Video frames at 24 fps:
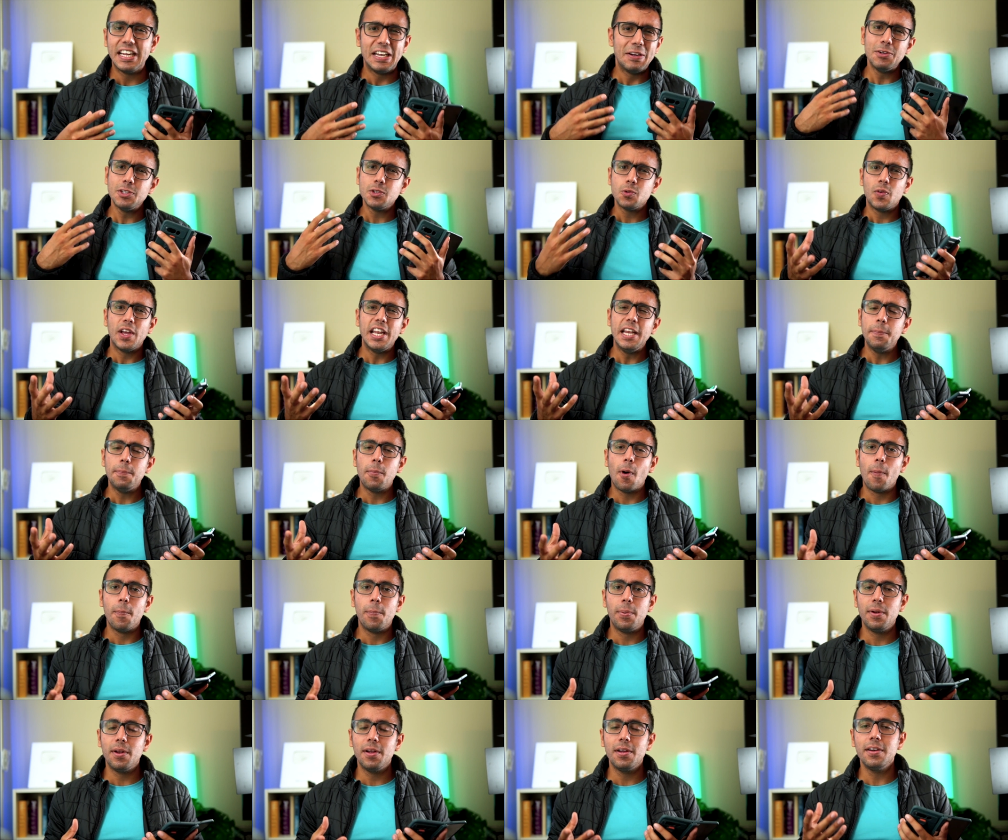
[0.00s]
It was very
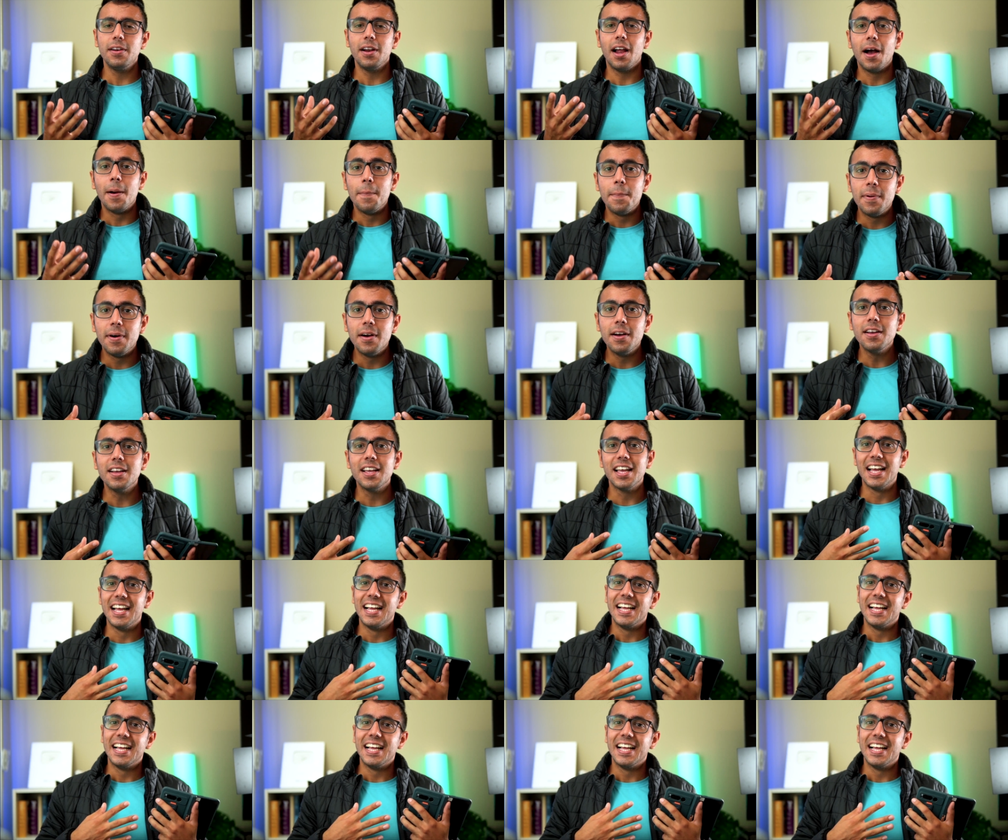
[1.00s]
popular among